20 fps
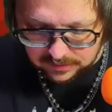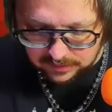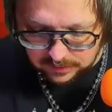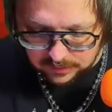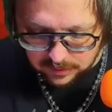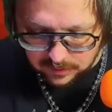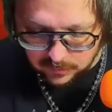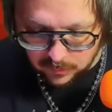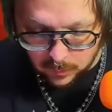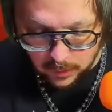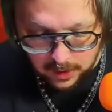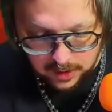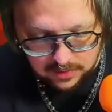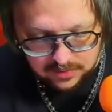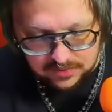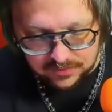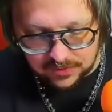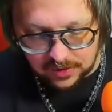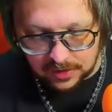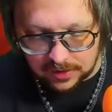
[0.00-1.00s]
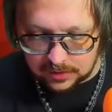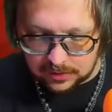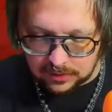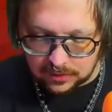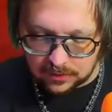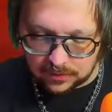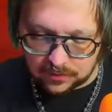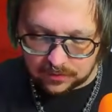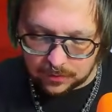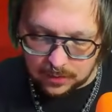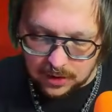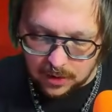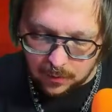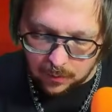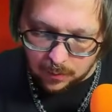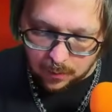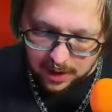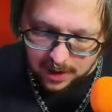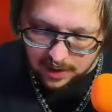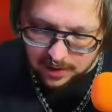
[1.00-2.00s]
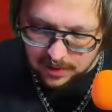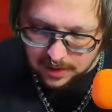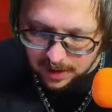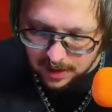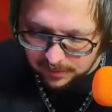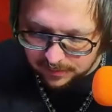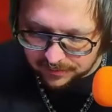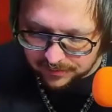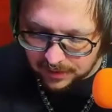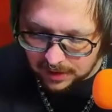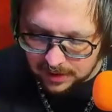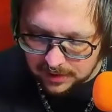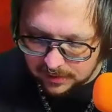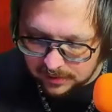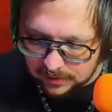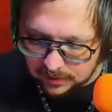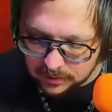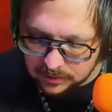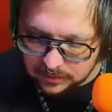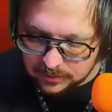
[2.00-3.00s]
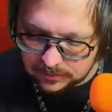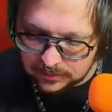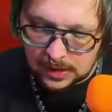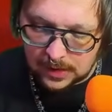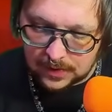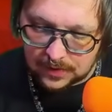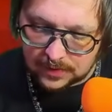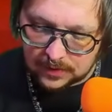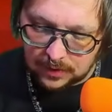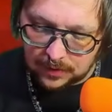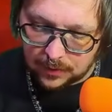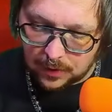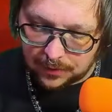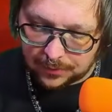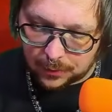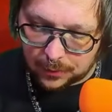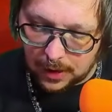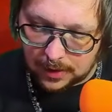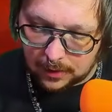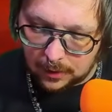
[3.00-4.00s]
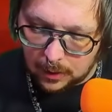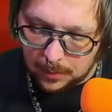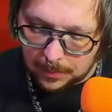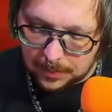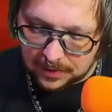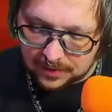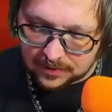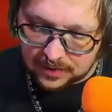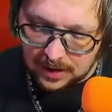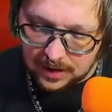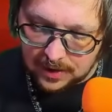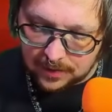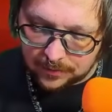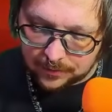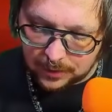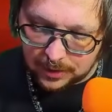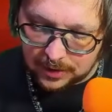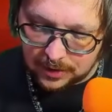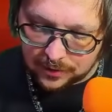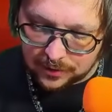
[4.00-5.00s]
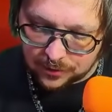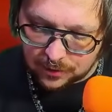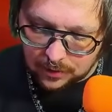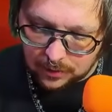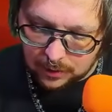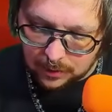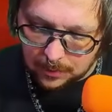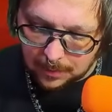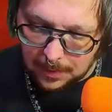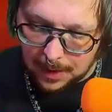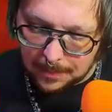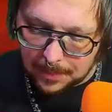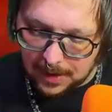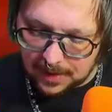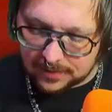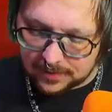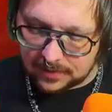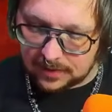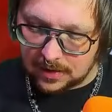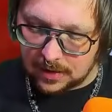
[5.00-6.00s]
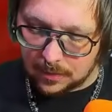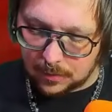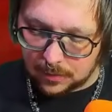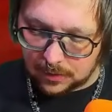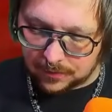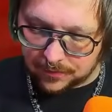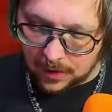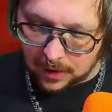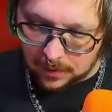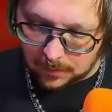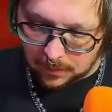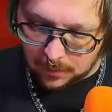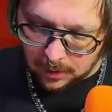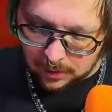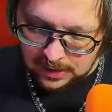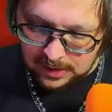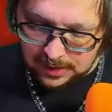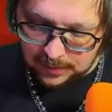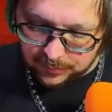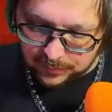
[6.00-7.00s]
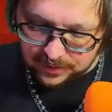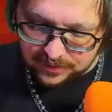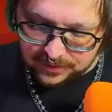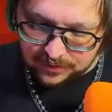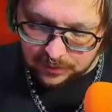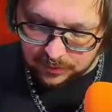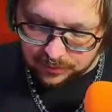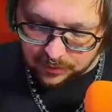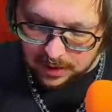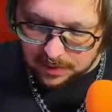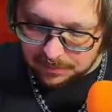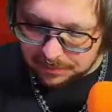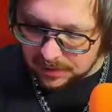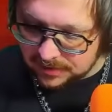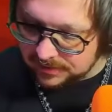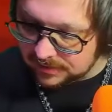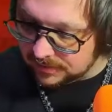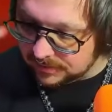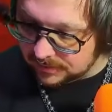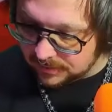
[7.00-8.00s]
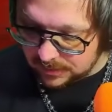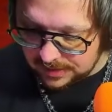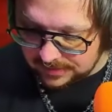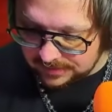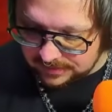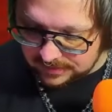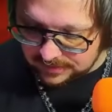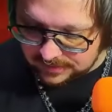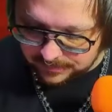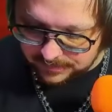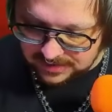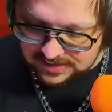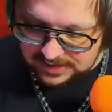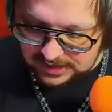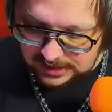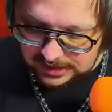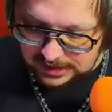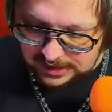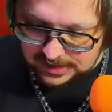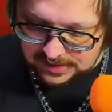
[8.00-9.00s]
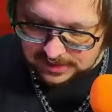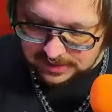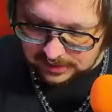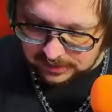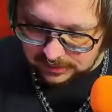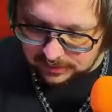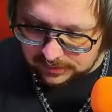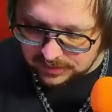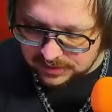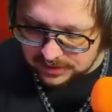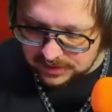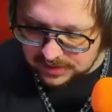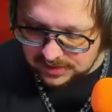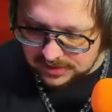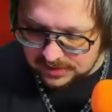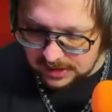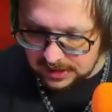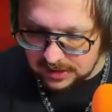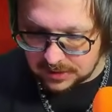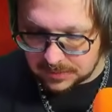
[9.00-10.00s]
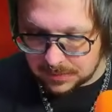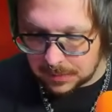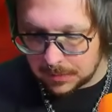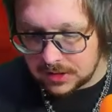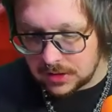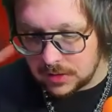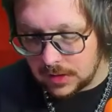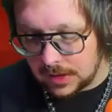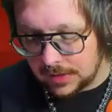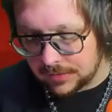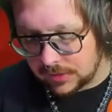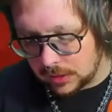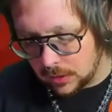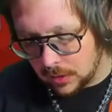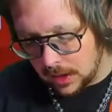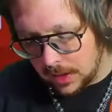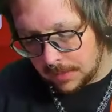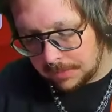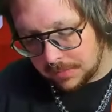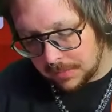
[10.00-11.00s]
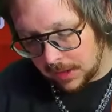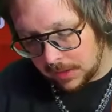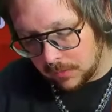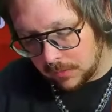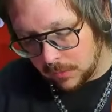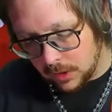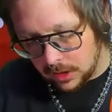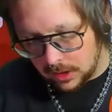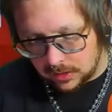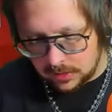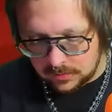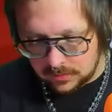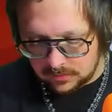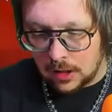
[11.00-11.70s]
Learn where to find a clue. So we know where now to find the clue. And this can involve cracking open a safe, reading a journal, or bypassing a network firewall. If there is no threat present, there isn't. The scene ends at the conclusion of the stage. But we do have to go up by 1.